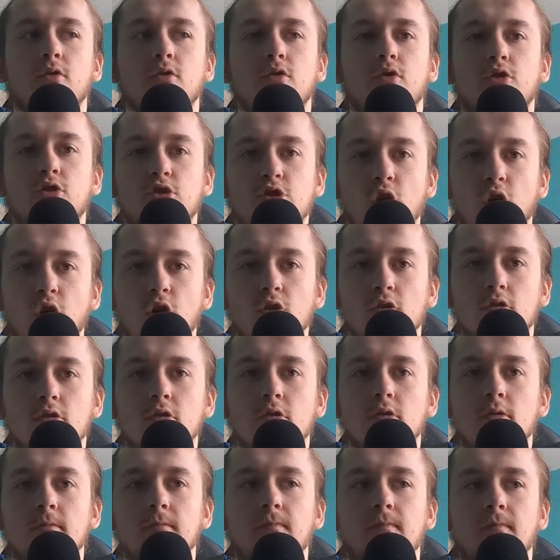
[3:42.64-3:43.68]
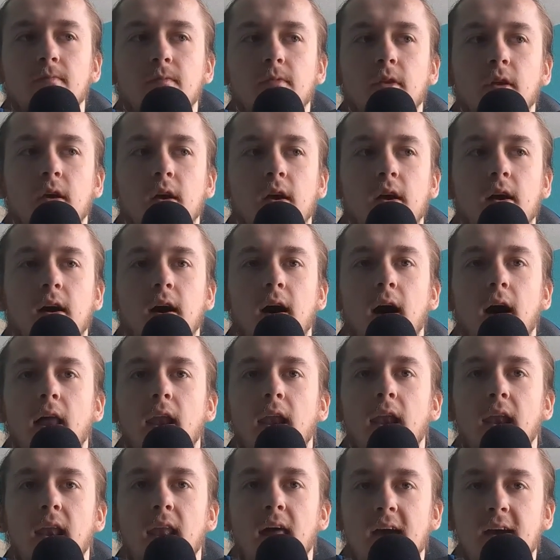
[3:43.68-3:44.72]
dull,
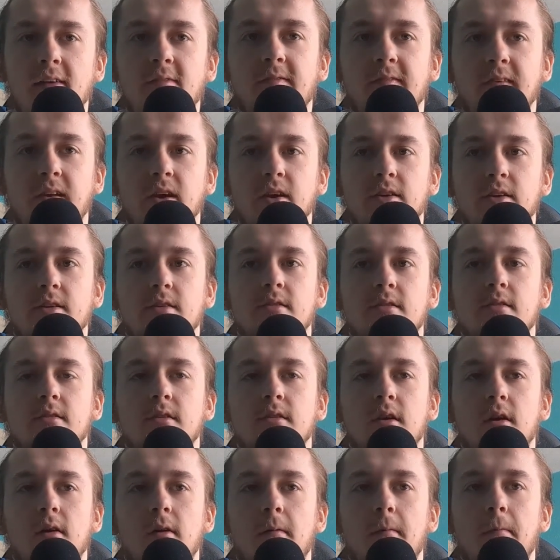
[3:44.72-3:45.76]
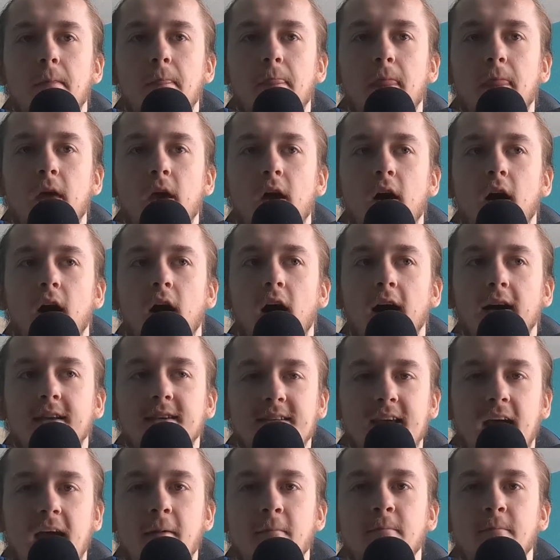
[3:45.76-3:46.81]
lifeless
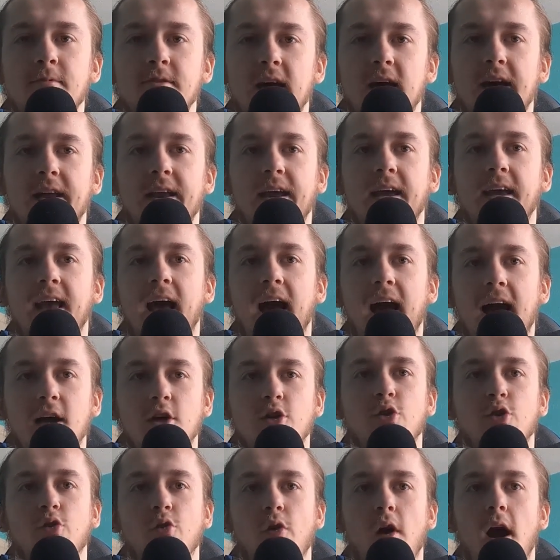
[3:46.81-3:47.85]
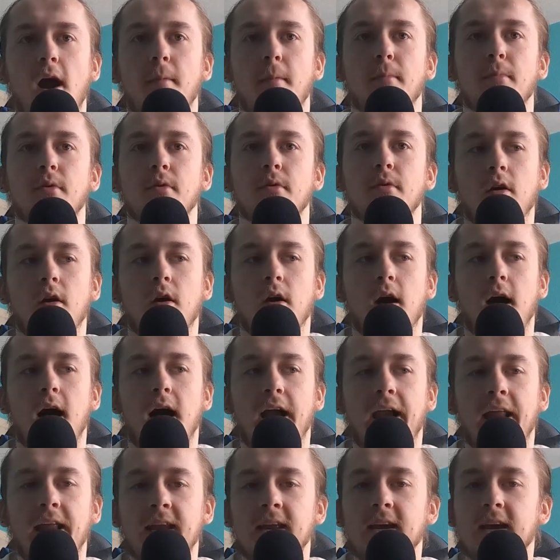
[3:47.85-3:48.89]
attempt at a cash grab.
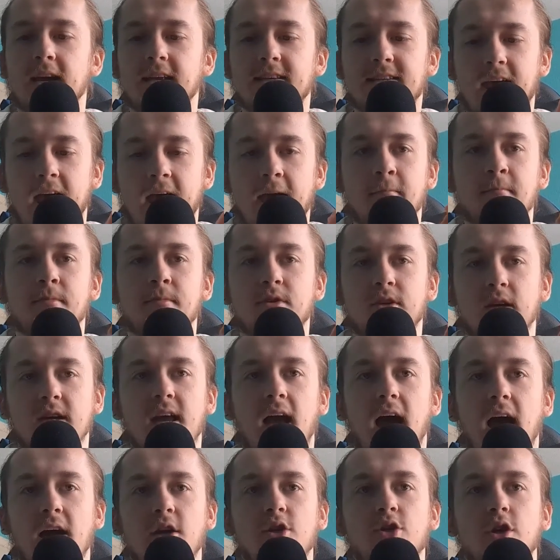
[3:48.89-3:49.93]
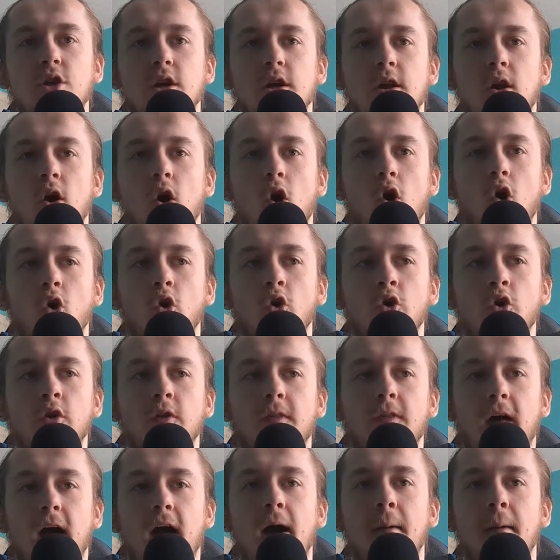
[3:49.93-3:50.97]
An attempt to cash in on
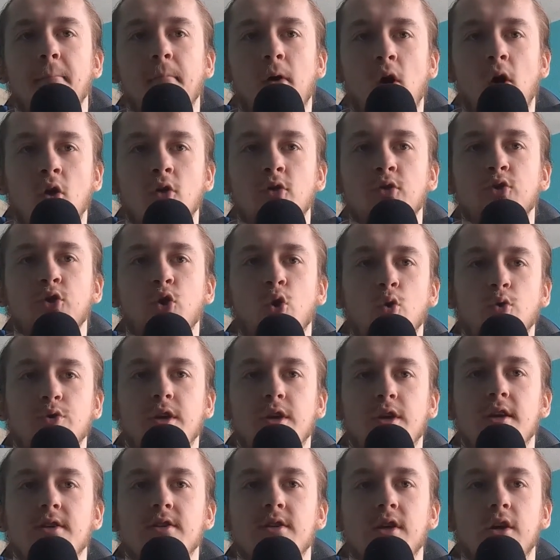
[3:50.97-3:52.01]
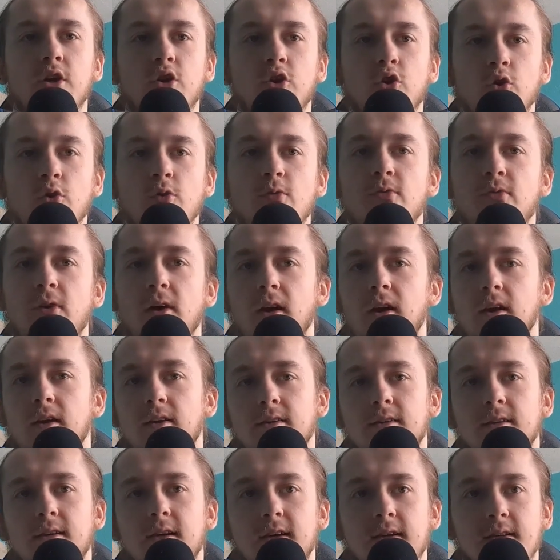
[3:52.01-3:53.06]
that Martin Scorsese,
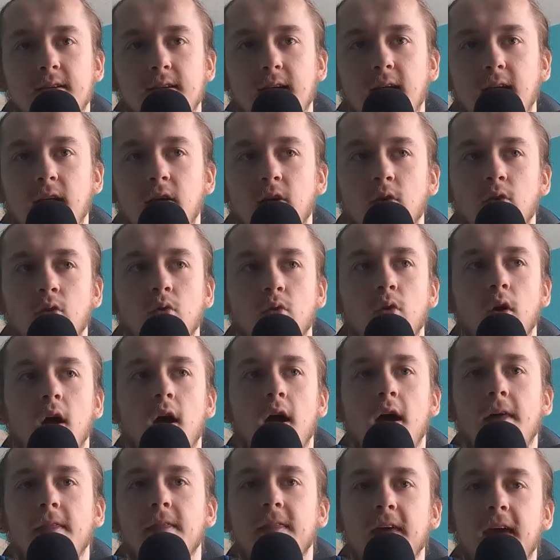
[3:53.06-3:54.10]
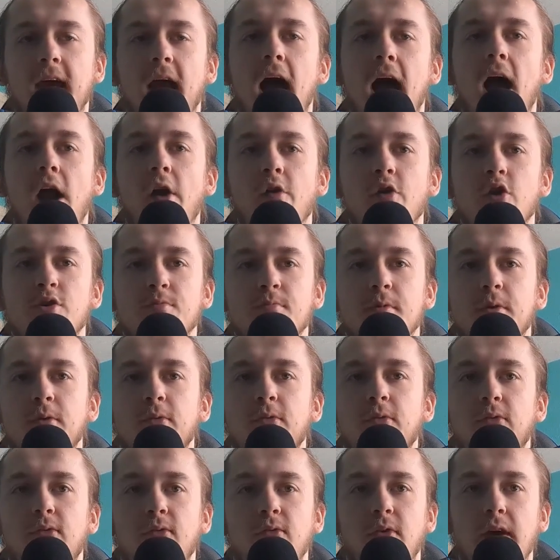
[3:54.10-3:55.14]
Goodfellas, Casino, The Irishman
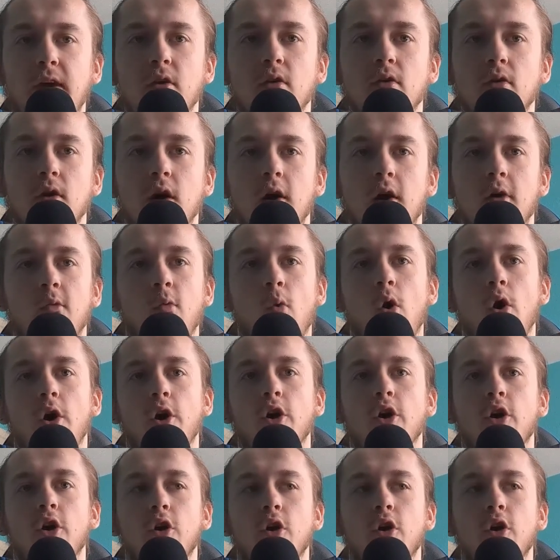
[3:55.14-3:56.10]
feel of what an